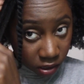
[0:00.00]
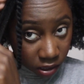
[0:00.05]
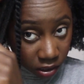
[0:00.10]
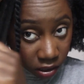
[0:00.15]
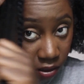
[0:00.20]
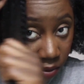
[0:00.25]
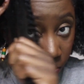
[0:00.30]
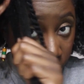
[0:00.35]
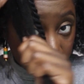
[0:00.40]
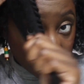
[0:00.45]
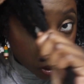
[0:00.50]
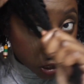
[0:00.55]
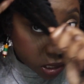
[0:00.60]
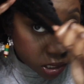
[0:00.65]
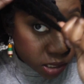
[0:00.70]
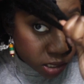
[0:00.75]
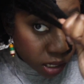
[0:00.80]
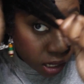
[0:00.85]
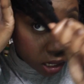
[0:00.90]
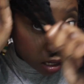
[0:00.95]
Put
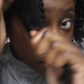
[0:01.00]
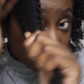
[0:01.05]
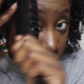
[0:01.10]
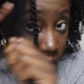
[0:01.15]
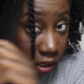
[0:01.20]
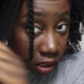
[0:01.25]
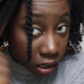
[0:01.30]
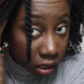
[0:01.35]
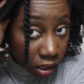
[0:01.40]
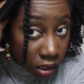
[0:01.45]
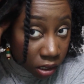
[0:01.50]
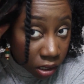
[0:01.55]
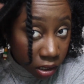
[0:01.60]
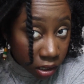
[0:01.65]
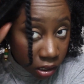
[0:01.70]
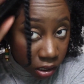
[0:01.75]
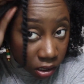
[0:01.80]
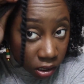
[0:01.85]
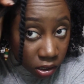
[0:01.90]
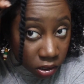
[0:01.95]
some
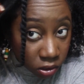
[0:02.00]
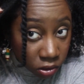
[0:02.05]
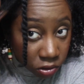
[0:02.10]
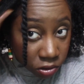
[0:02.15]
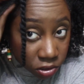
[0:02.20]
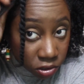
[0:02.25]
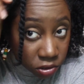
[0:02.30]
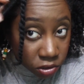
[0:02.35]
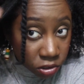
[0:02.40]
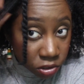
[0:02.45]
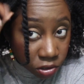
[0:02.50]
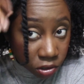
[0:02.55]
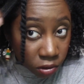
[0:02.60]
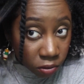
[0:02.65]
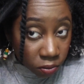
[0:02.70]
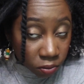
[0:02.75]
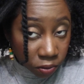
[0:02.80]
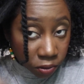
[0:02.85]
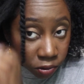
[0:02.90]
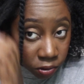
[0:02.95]
closer to
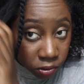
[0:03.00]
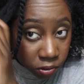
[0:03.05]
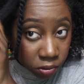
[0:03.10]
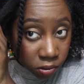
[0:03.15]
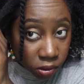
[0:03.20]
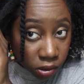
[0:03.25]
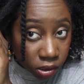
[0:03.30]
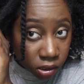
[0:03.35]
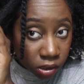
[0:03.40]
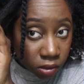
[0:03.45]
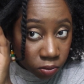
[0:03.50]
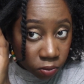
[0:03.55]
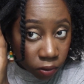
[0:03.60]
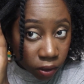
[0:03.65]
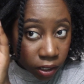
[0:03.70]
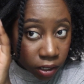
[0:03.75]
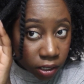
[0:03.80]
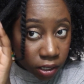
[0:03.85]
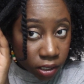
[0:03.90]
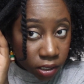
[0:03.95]
the root
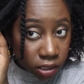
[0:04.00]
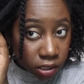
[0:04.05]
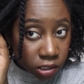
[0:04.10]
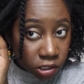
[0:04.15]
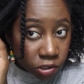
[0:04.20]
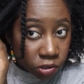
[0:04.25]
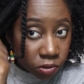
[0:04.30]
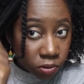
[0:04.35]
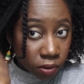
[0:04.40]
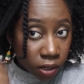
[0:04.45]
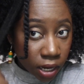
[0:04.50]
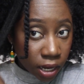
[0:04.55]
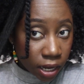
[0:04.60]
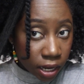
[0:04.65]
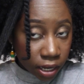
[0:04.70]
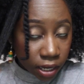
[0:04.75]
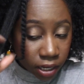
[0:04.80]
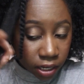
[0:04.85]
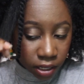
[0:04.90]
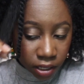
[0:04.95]
where it is
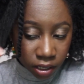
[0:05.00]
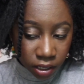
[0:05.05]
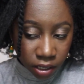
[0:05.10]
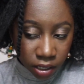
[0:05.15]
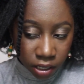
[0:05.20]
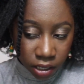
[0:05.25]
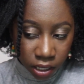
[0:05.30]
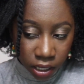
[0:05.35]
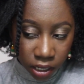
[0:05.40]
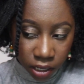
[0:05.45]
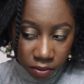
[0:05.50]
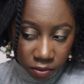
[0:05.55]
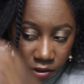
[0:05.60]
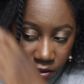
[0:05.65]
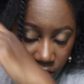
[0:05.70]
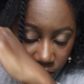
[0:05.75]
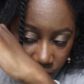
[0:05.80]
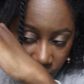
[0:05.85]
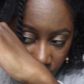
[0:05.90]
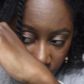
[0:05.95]
dry, and I'm
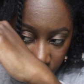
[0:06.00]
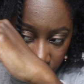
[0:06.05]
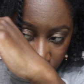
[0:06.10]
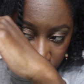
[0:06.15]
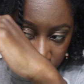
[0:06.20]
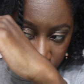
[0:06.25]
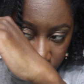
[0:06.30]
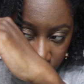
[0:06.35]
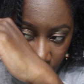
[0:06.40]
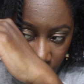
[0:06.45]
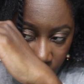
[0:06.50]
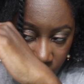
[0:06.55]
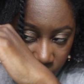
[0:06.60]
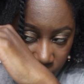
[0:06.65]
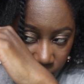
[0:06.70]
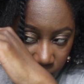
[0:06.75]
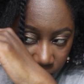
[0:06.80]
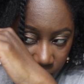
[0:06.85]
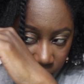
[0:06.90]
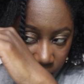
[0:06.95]
going to finger
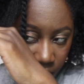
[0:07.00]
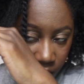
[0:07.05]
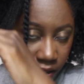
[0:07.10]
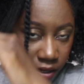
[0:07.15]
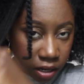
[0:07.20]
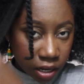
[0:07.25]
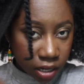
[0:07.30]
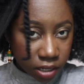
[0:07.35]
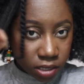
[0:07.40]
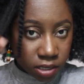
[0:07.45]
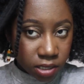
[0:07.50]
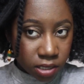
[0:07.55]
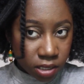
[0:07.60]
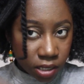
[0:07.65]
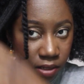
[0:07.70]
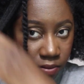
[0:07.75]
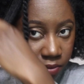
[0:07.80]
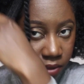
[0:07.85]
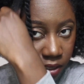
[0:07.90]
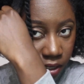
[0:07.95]
detangle my hair at the
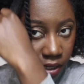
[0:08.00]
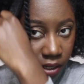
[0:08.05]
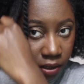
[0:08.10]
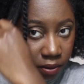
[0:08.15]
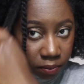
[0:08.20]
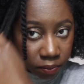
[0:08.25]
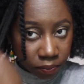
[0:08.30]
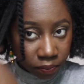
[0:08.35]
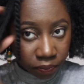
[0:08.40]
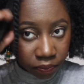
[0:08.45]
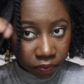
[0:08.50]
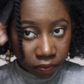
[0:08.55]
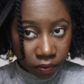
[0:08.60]
same time.